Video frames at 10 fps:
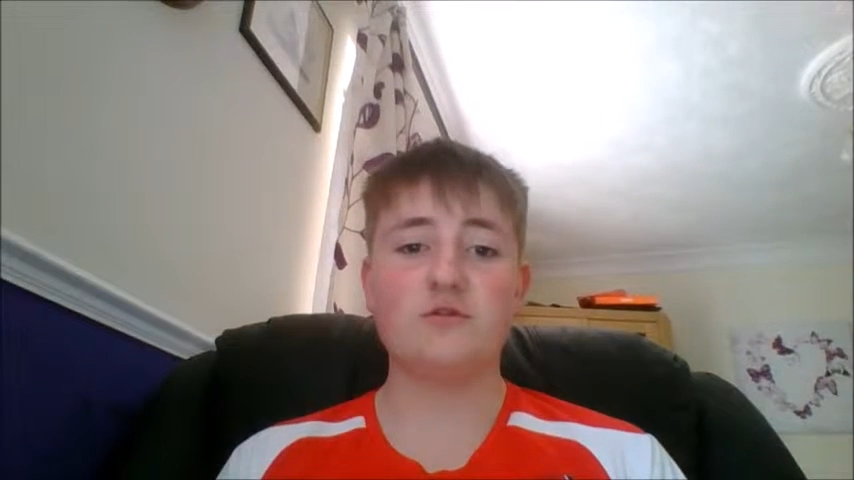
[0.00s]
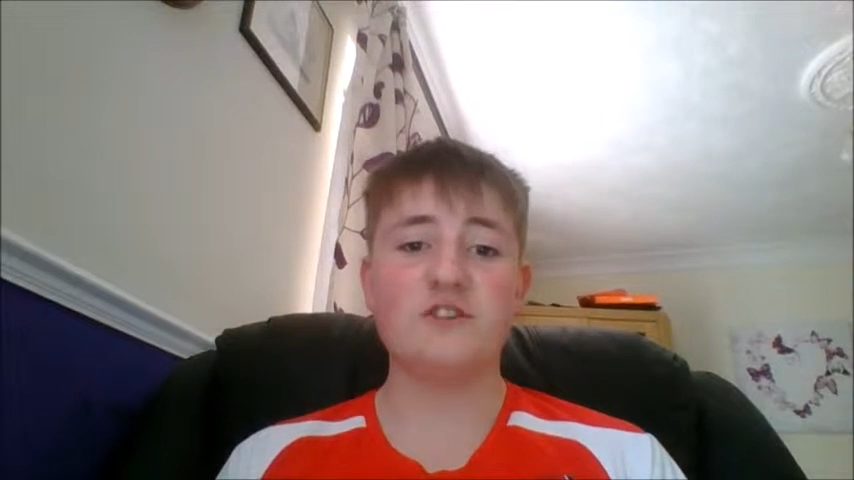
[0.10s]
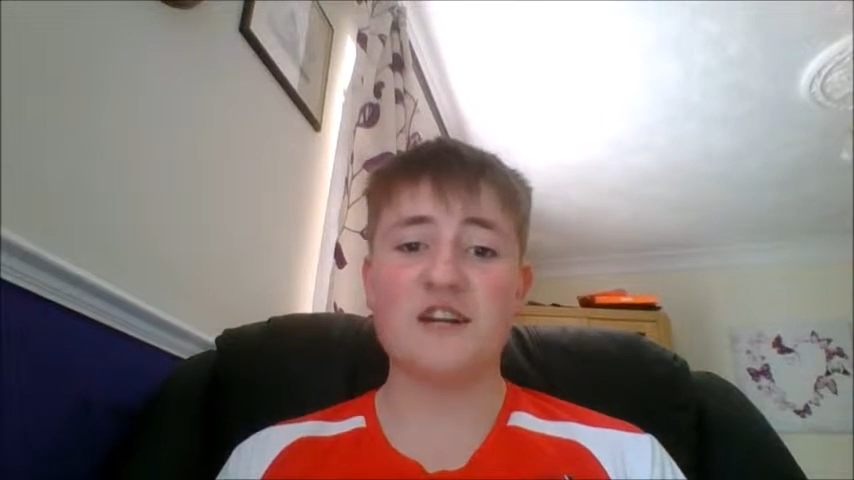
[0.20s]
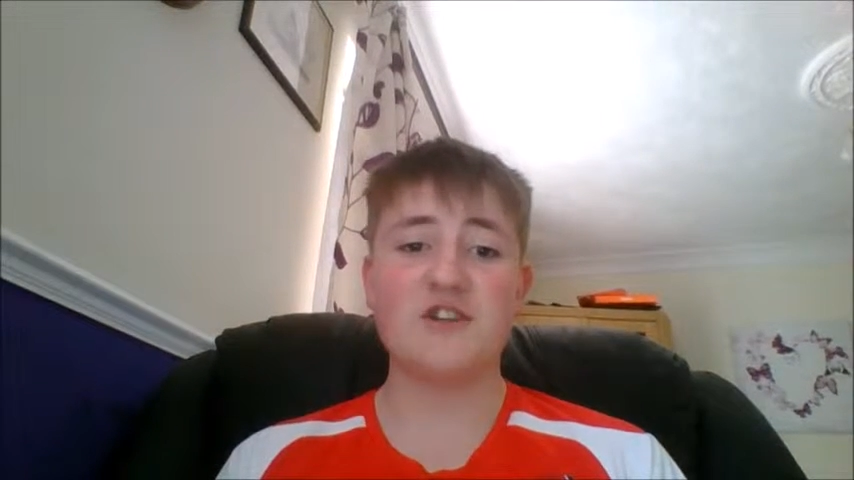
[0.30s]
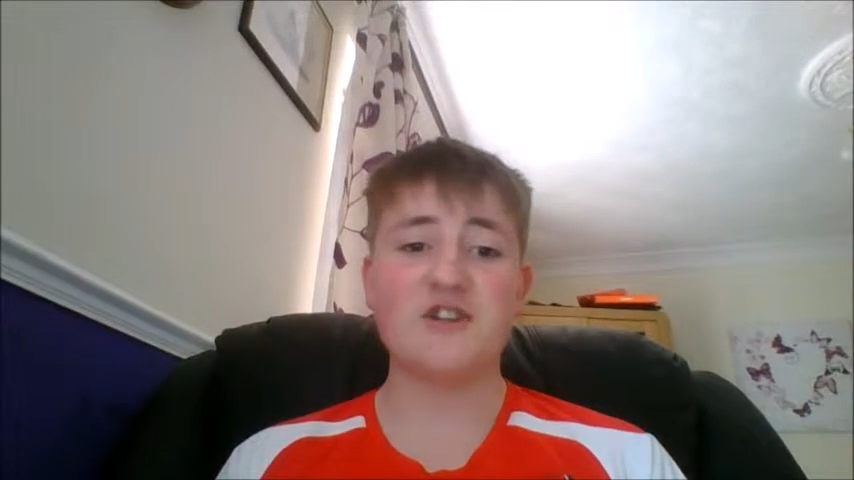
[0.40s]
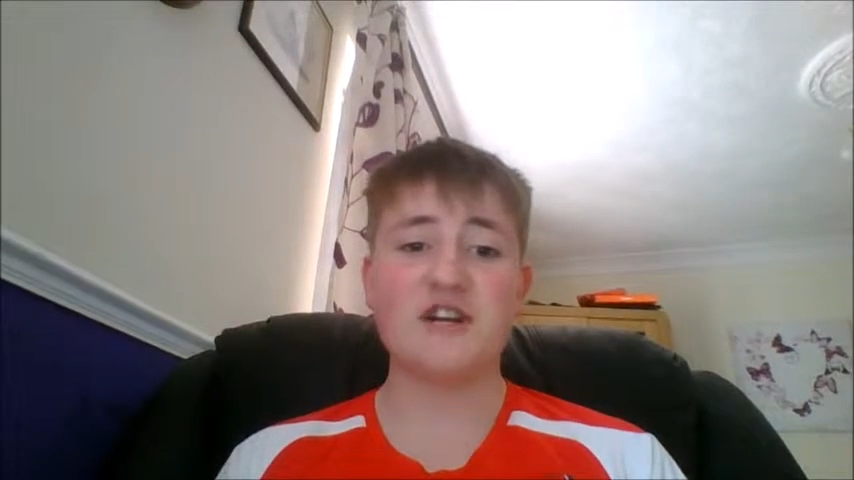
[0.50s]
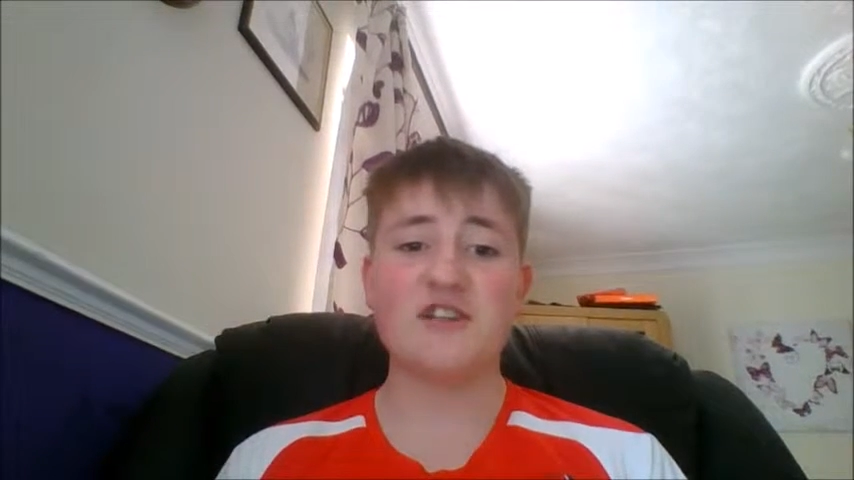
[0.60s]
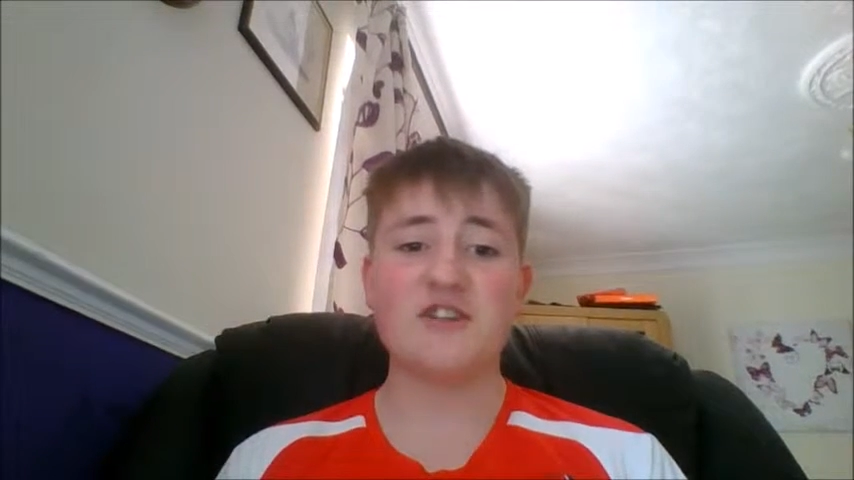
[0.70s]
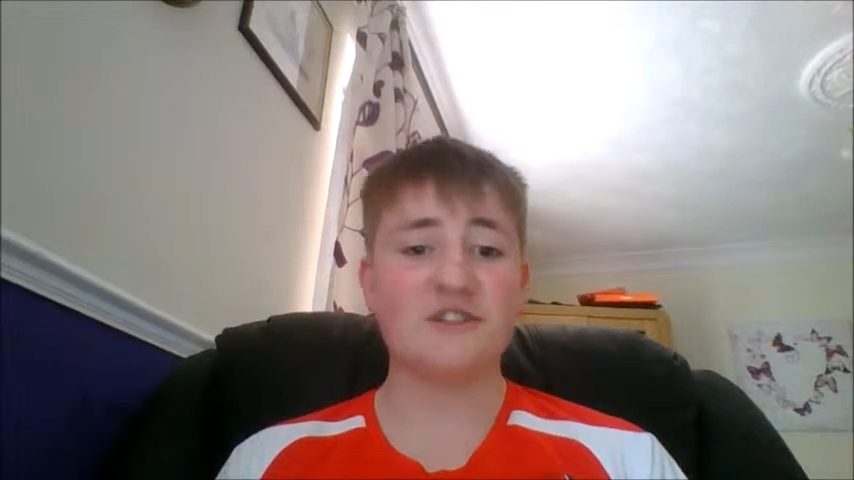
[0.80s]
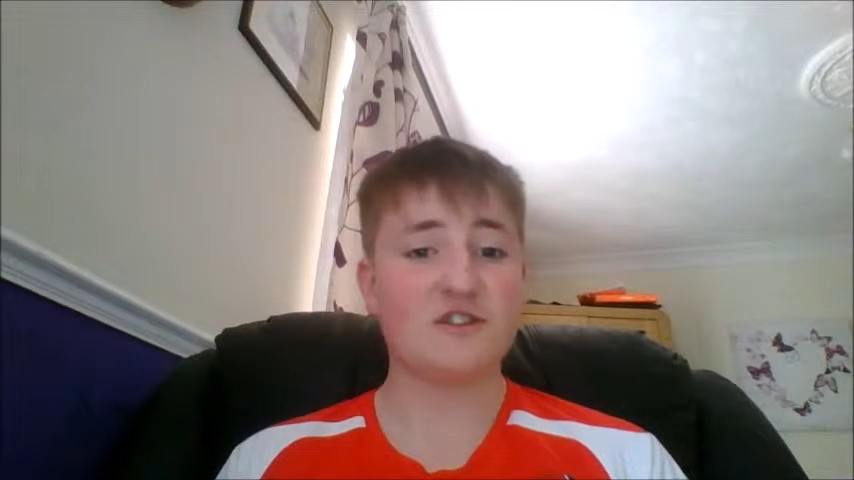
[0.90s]

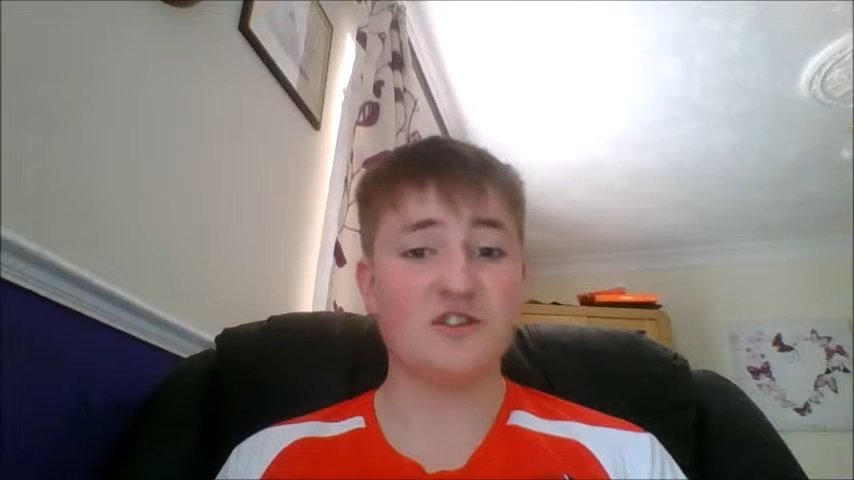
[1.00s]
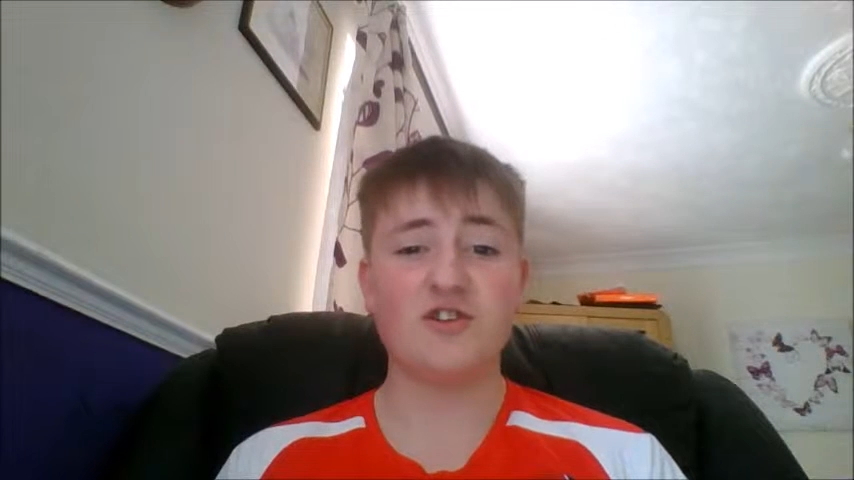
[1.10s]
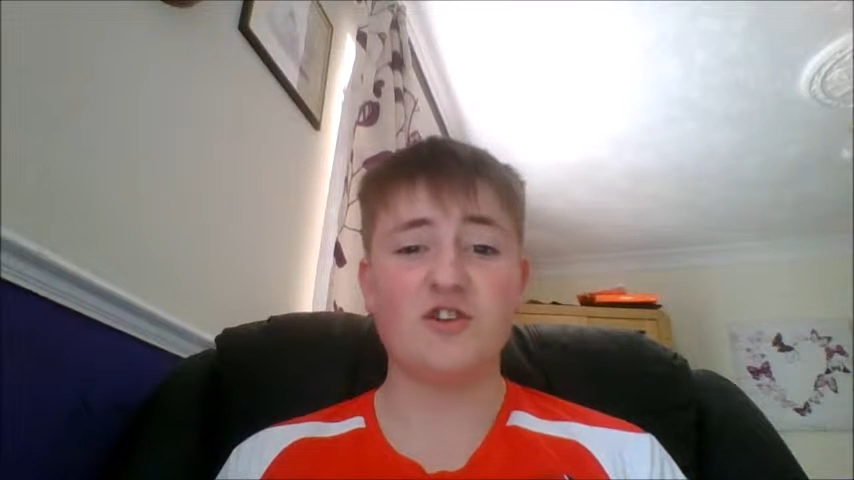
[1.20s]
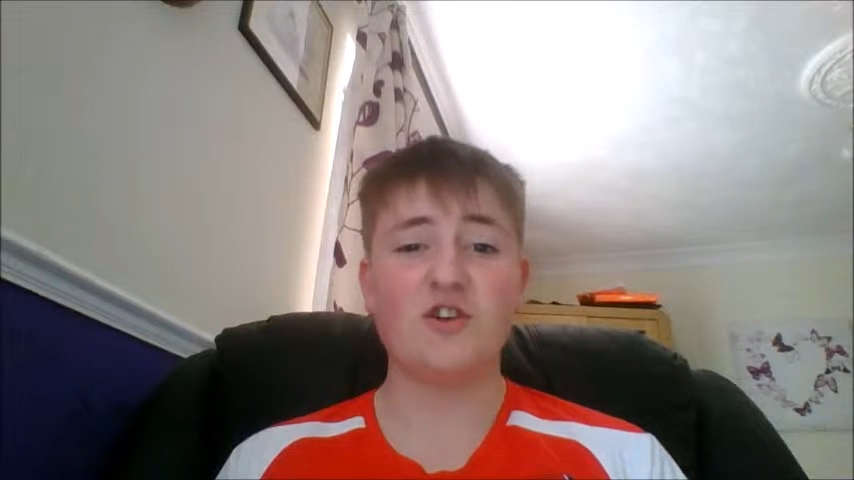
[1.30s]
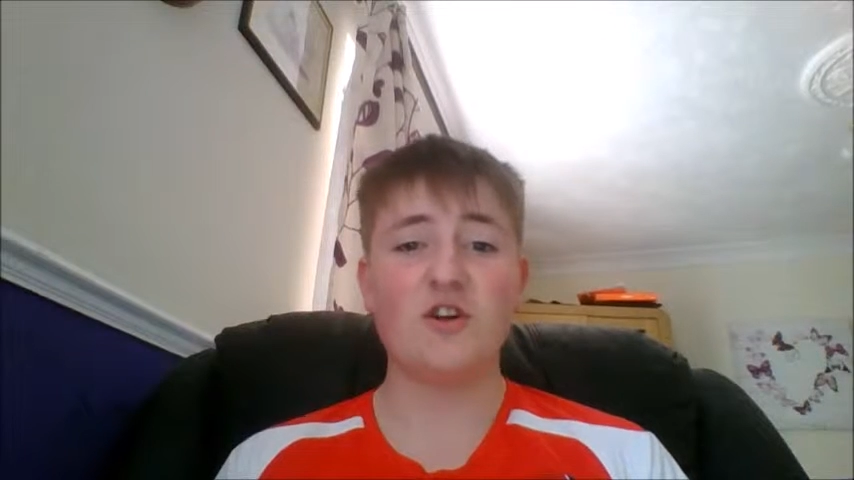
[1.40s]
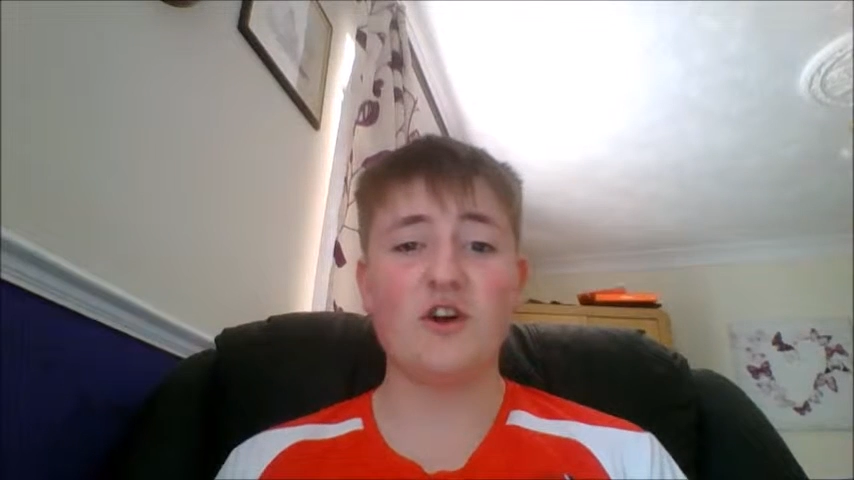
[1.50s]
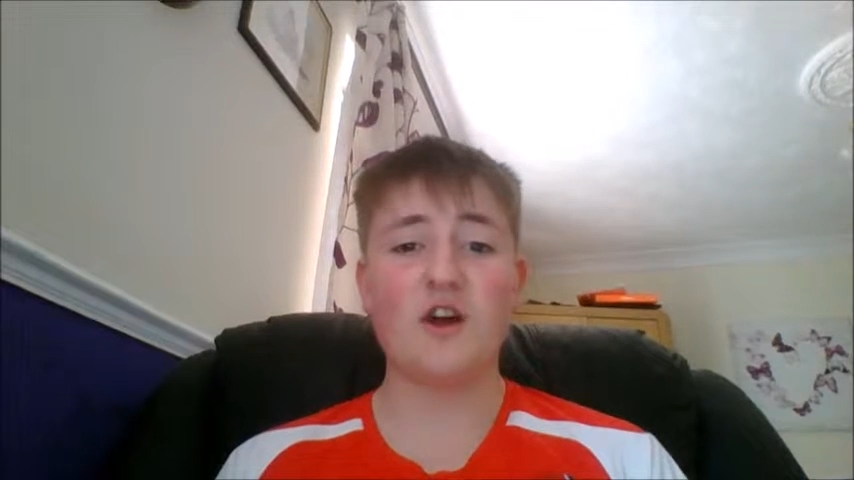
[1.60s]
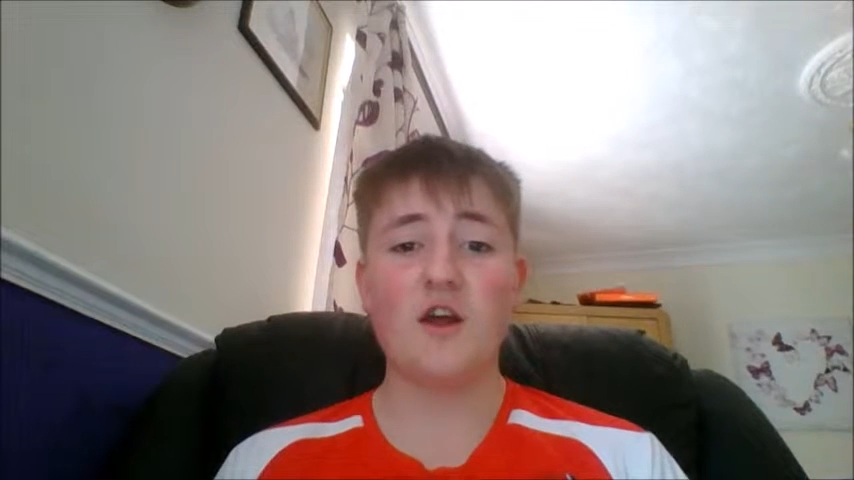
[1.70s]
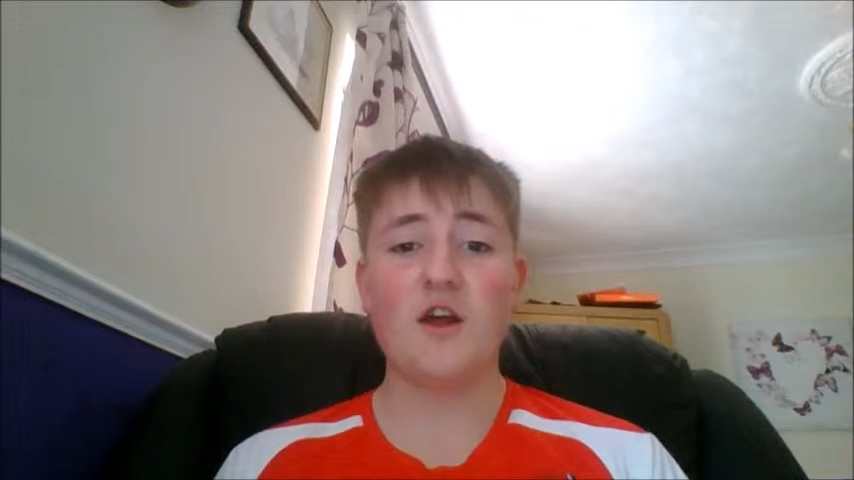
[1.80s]
Sanchez, Cazorla,